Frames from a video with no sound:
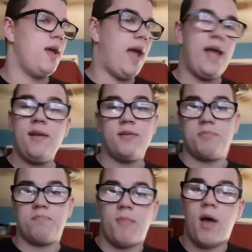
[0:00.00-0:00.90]
and
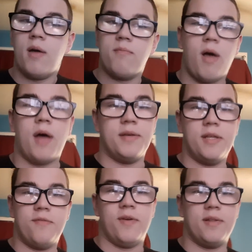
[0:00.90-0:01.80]
on
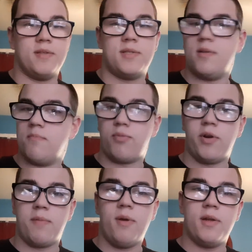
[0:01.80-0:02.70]
defense,
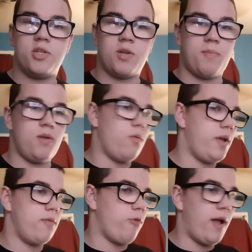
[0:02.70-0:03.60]
pretty much. I mean,
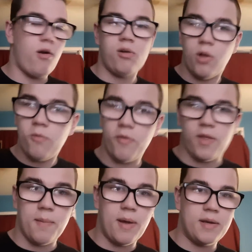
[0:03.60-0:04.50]
we ran all over
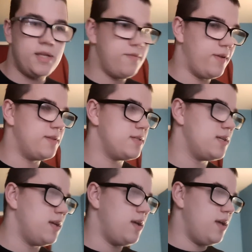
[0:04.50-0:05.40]
them on defense.
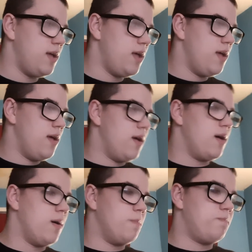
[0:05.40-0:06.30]

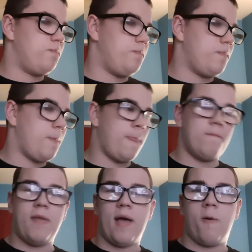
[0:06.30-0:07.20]

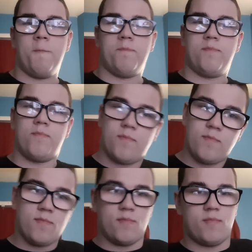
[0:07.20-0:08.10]
Now,
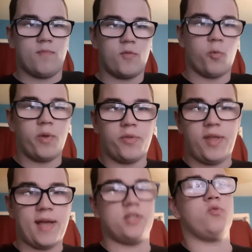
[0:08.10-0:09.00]
the real
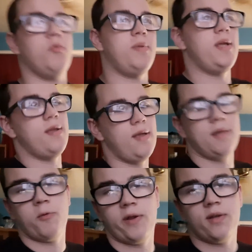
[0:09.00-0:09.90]
test will be
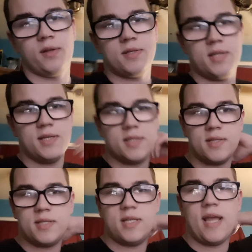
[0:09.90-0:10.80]
in regular
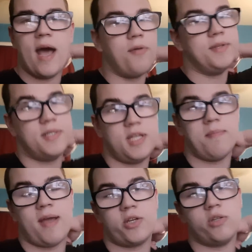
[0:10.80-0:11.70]
season, see how this
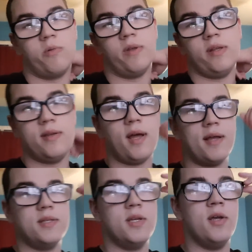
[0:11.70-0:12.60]
team actually really
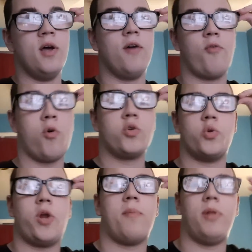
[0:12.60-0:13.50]
does. Of course,
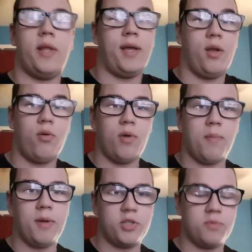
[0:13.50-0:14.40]
we're not playing a
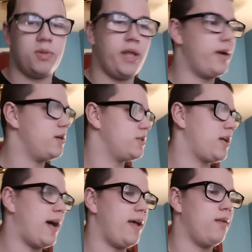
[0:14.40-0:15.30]
bunch of players.
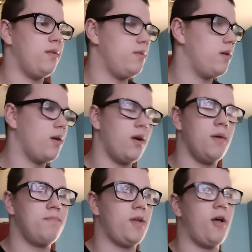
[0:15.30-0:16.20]
Kyle
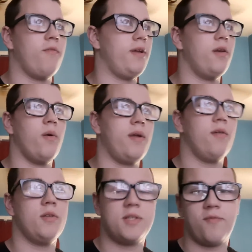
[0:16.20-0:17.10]
Van Noy,
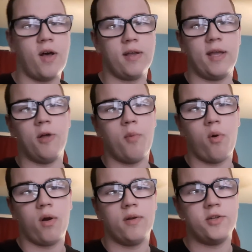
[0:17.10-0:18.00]
Stephon
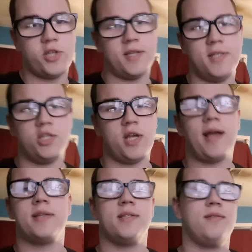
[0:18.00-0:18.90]
Gilmore, J.C.
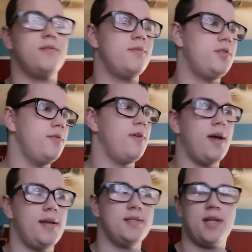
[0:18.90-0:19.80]
Jackson, two
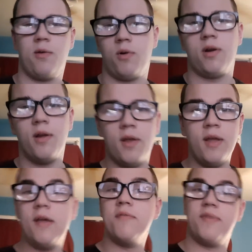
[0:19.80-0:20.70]
guys that were
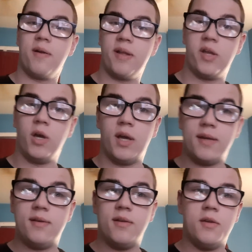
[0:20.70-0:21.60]
very
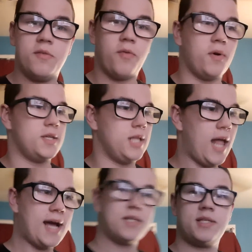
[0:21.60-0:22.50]
good for us
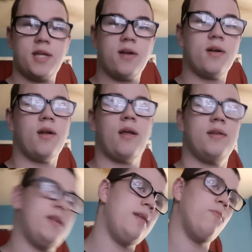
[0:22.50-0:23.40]
last year,
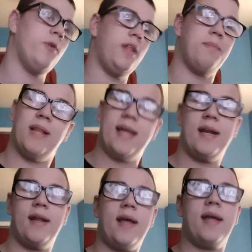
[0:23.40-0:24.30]
didn't really play
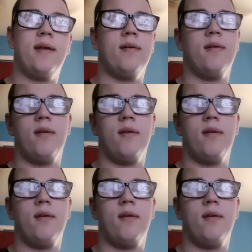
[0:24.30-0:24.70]
today.